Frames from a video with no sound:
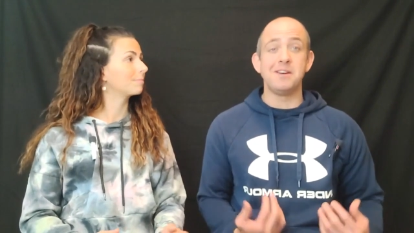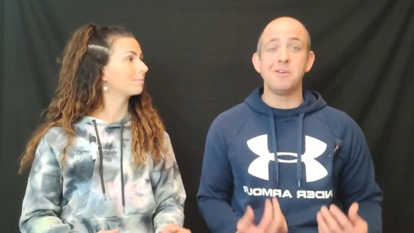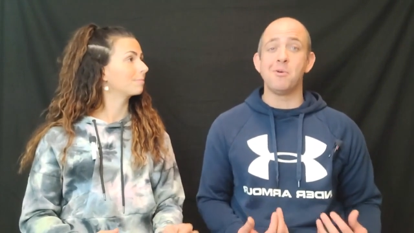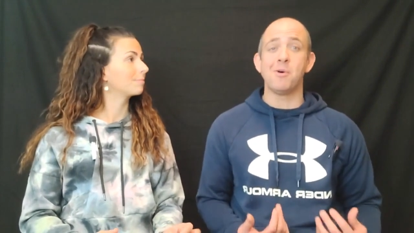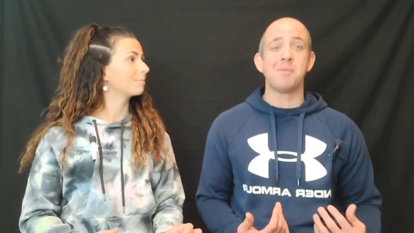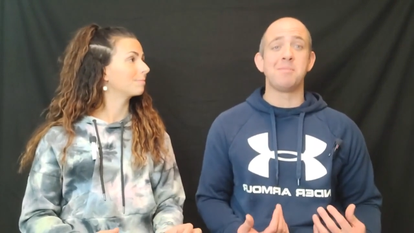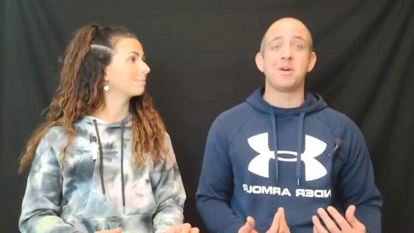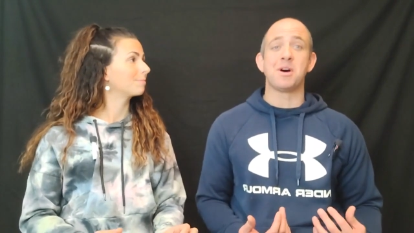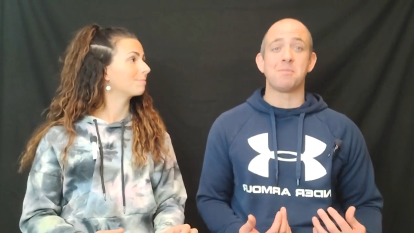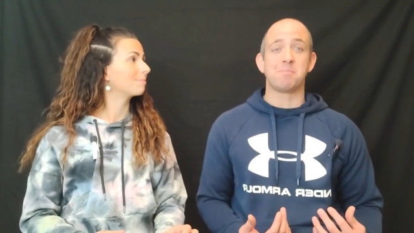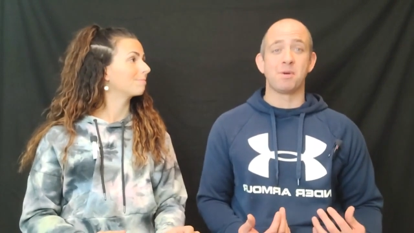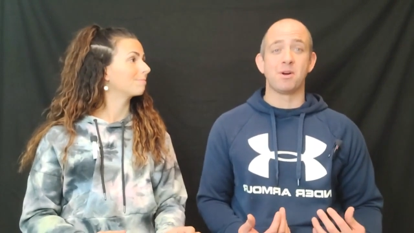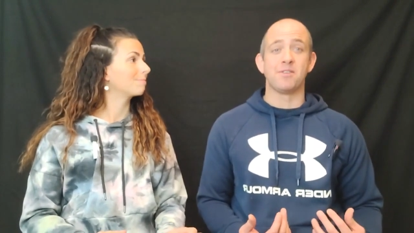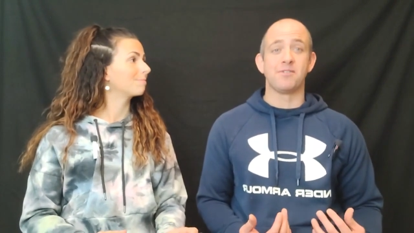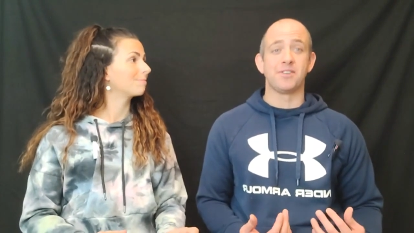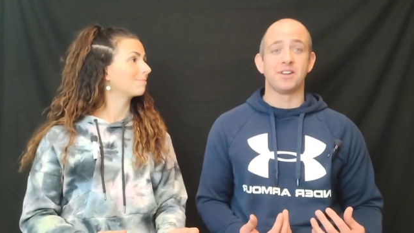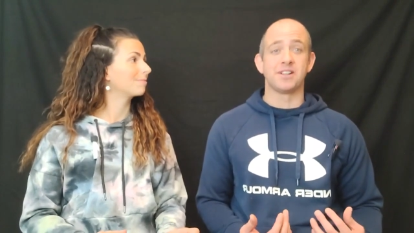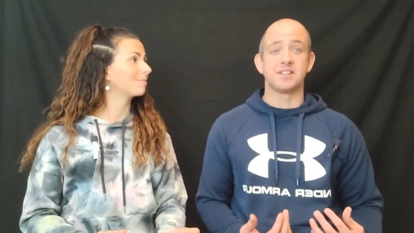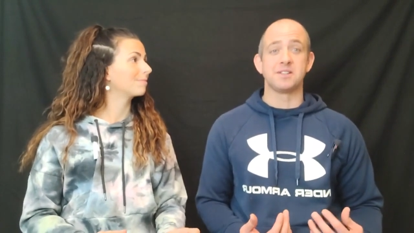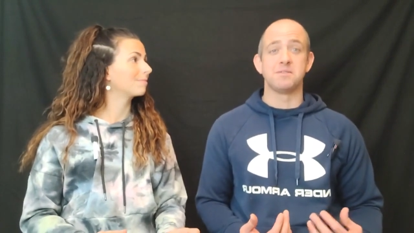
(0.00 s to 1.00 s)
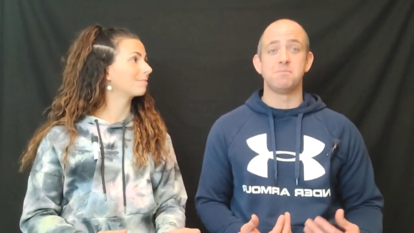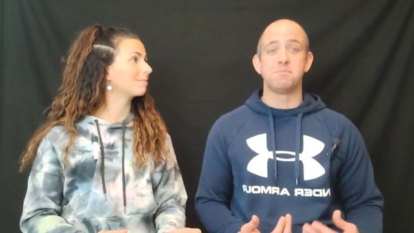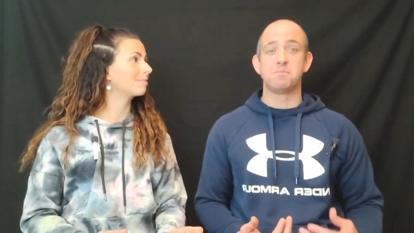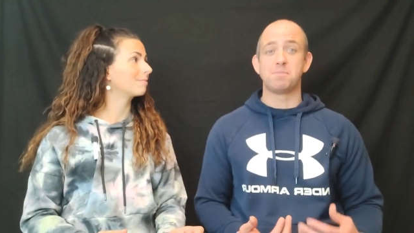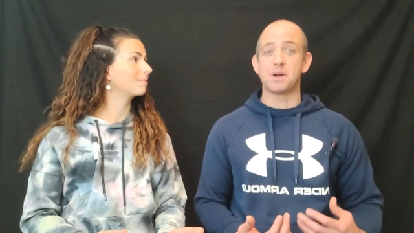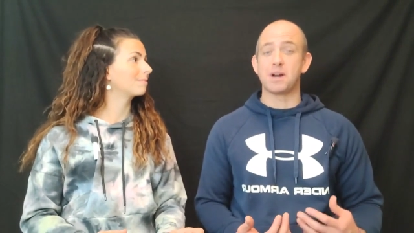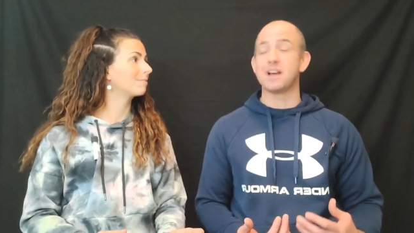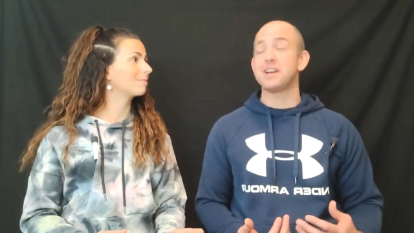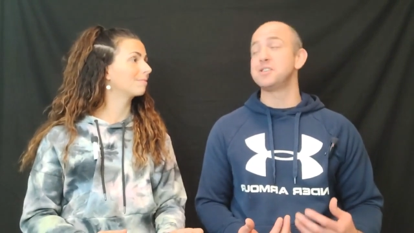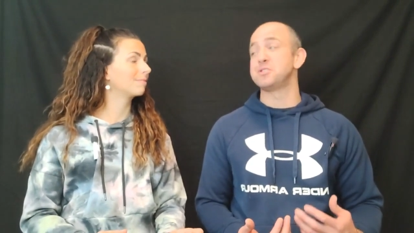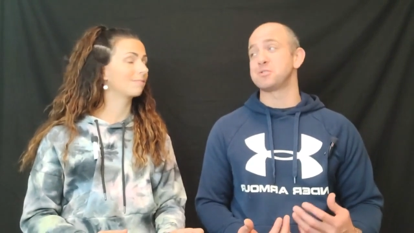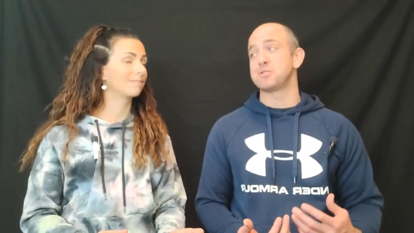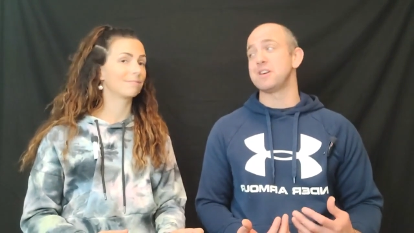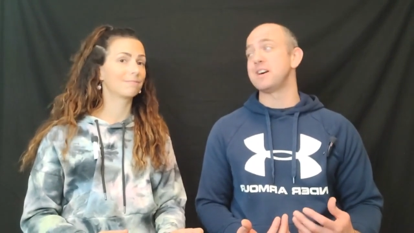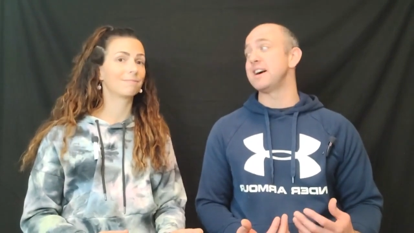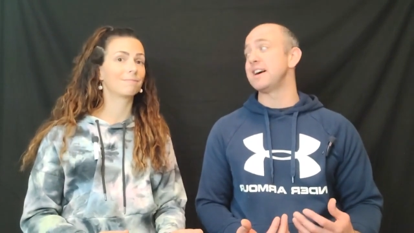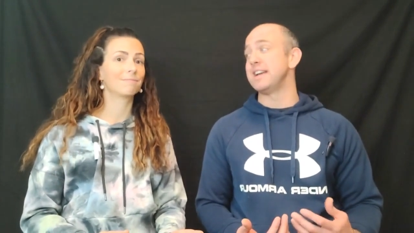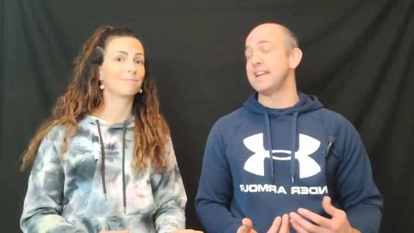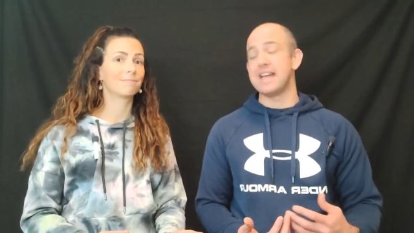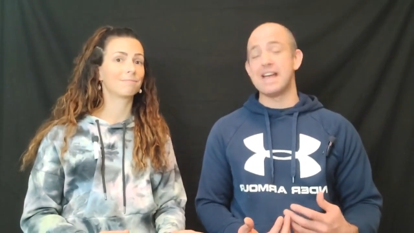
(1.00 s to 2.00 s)
Speaker 1: I know I'm not perfect, but I
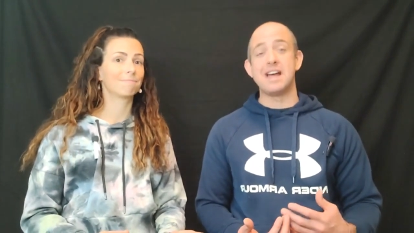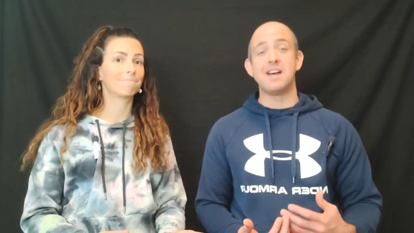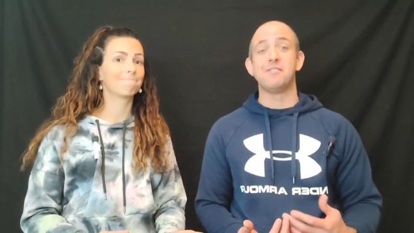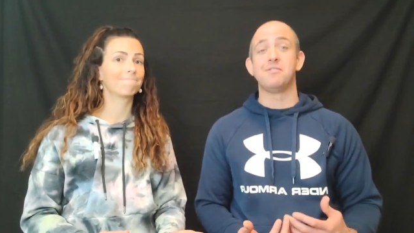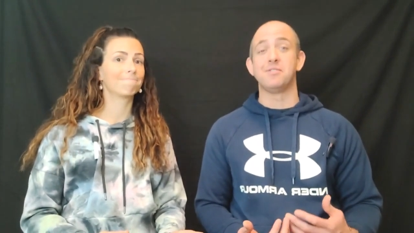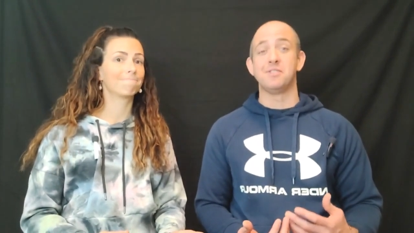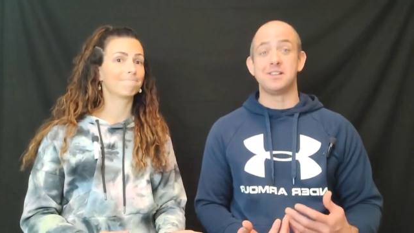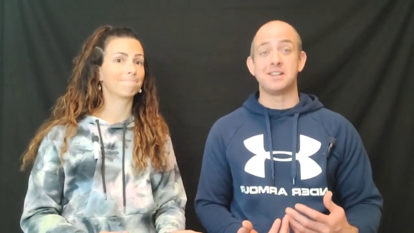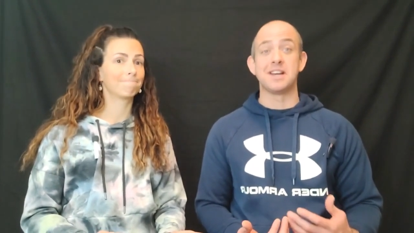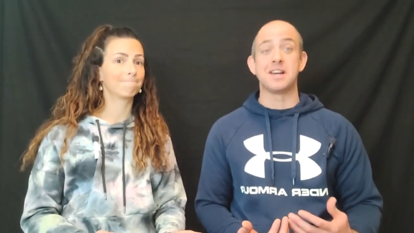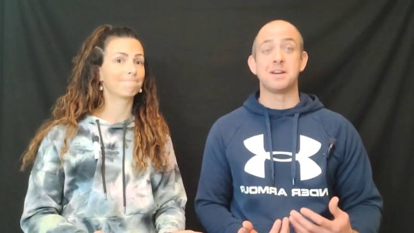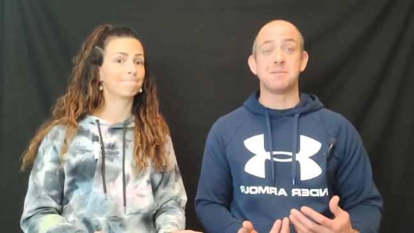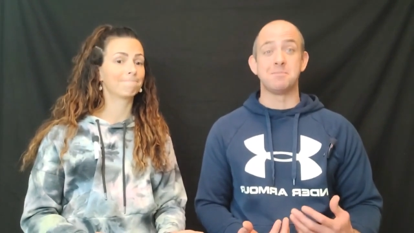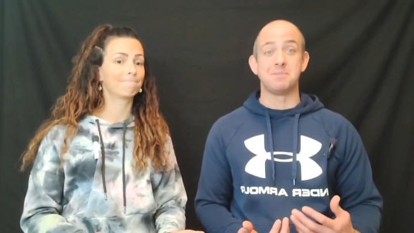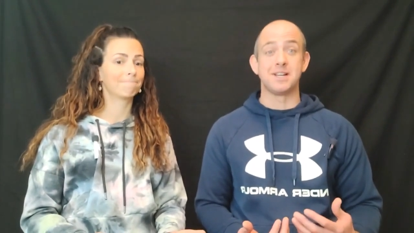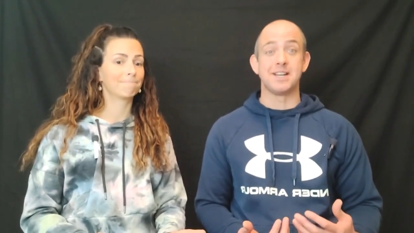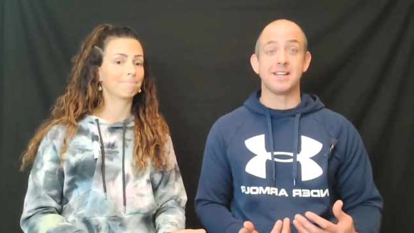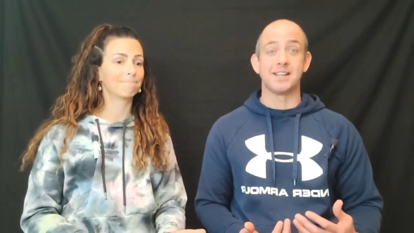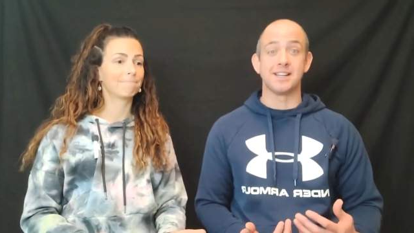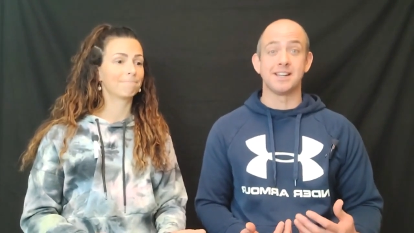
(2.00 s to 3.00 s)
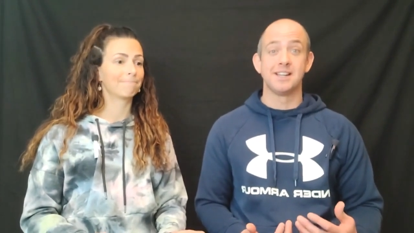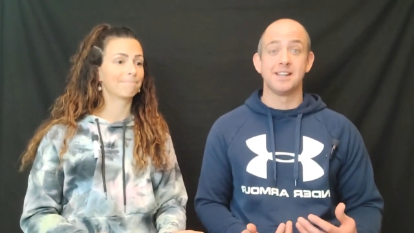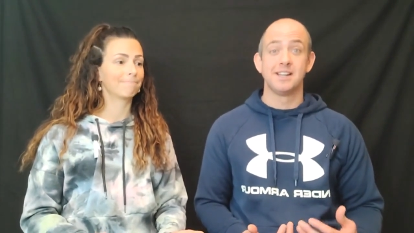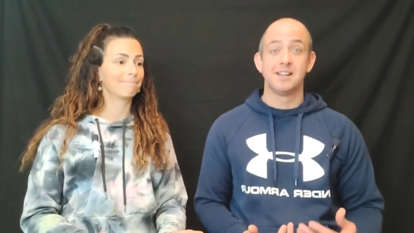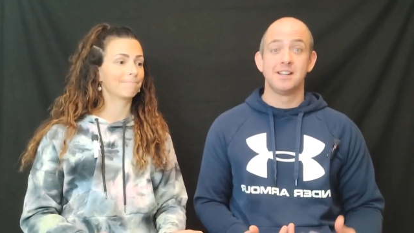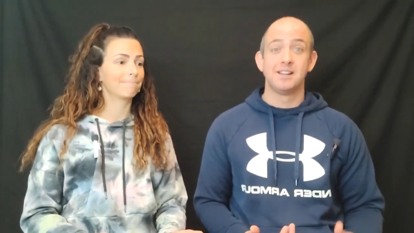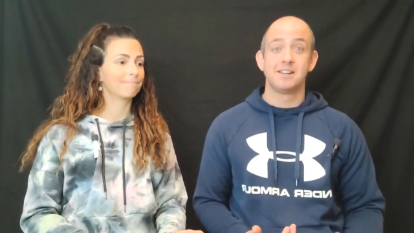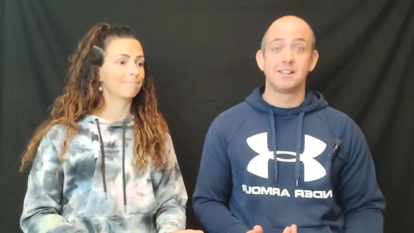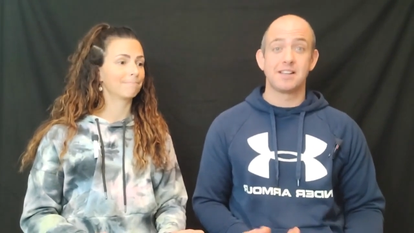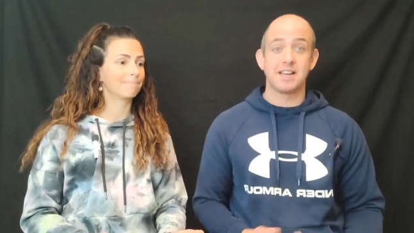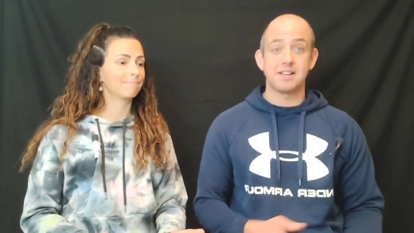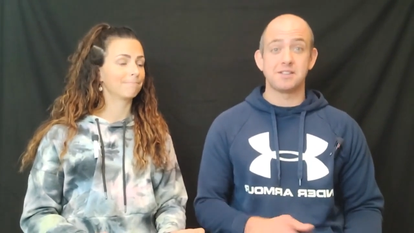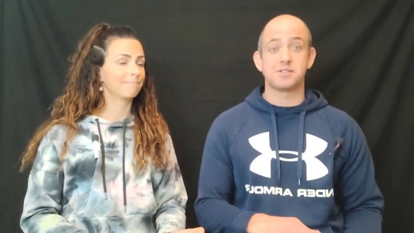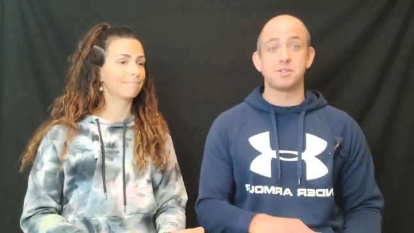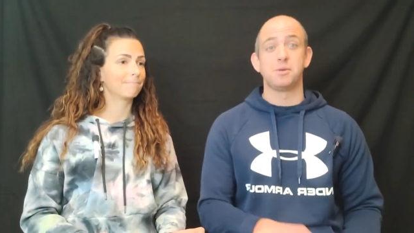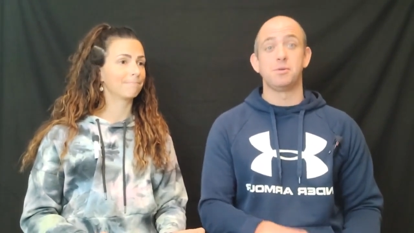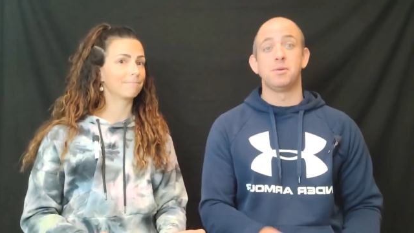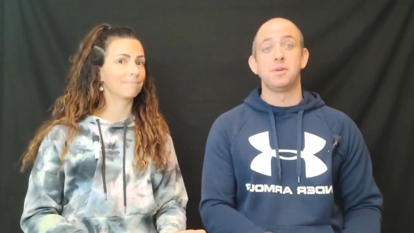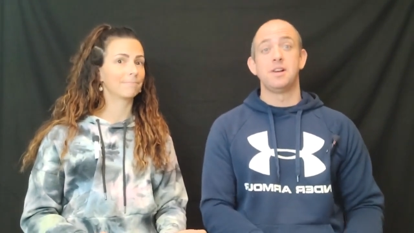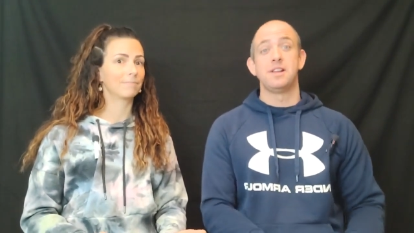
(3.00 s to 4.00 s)
try every damn day. Okay,
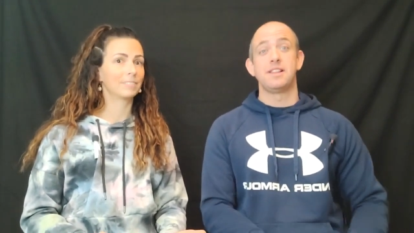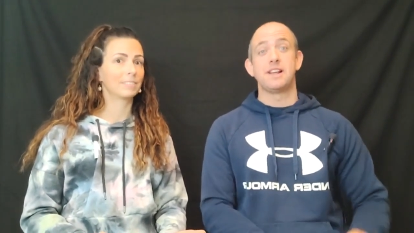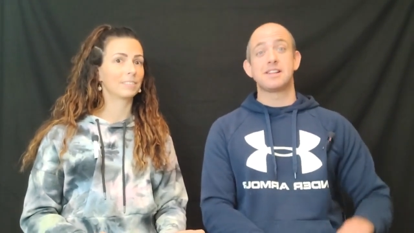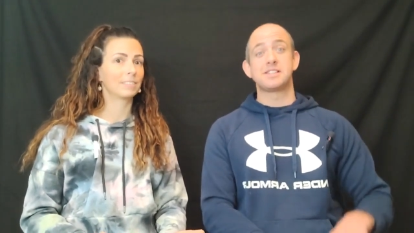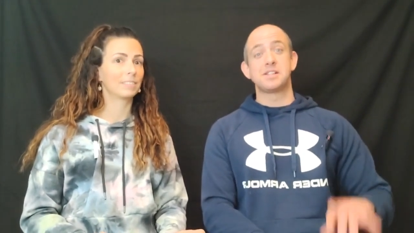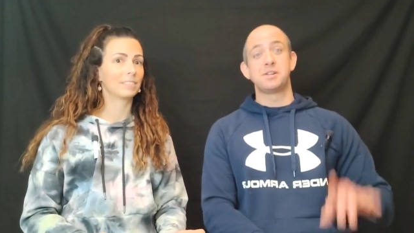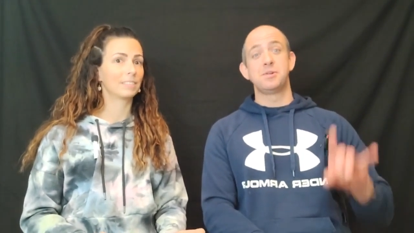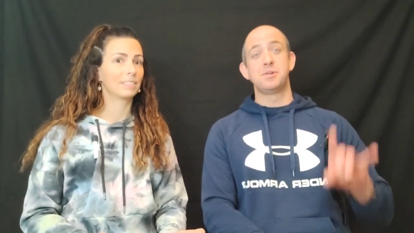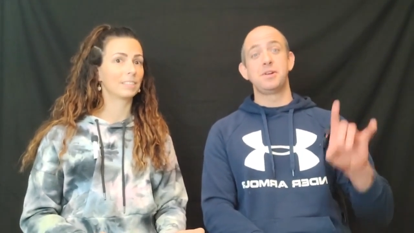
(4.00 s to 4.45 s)
so that's